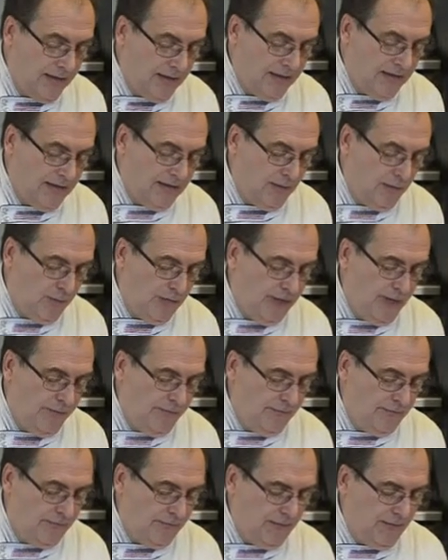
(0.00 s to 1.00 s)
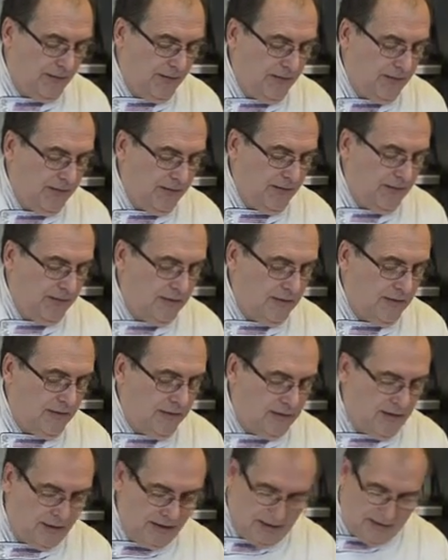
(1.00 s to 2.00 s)
that we
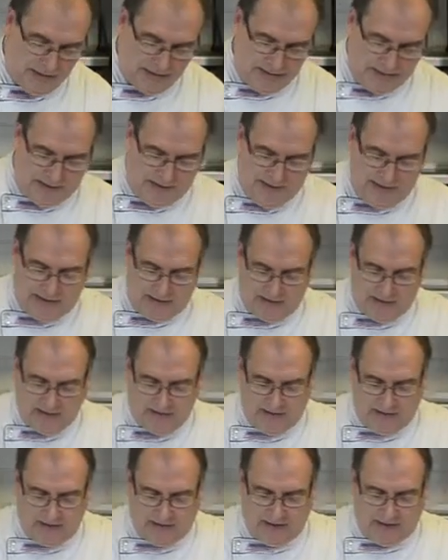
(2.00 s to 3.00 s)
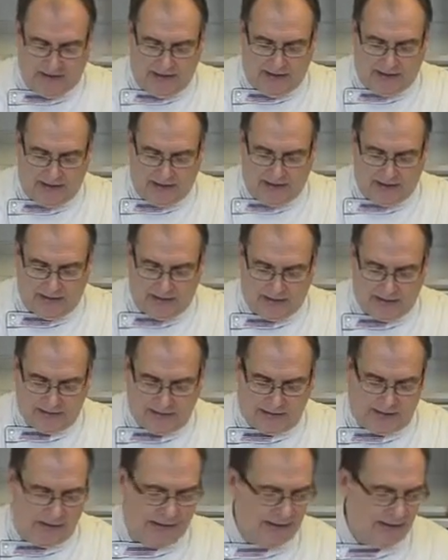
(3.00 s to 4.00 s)
cut into nice thin
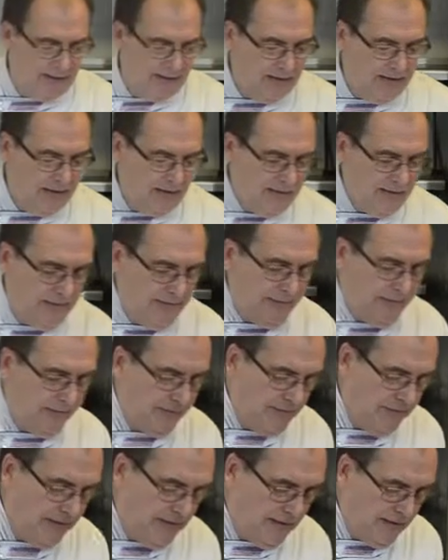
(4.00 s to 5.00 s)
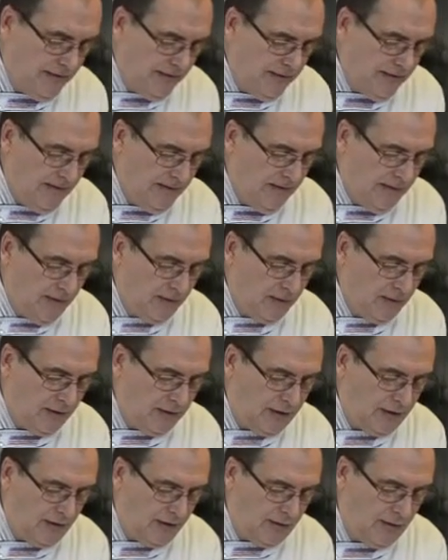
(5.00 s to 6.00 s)
slices, and we're going
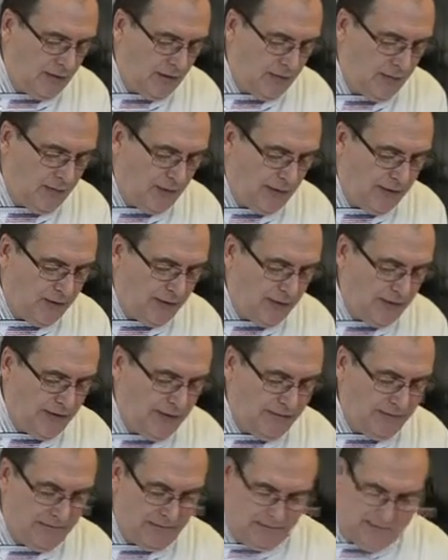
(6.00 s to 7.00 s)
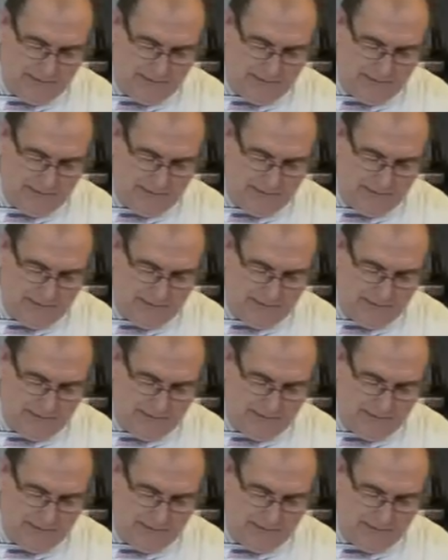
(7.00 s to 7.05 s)
to cover our bread with it.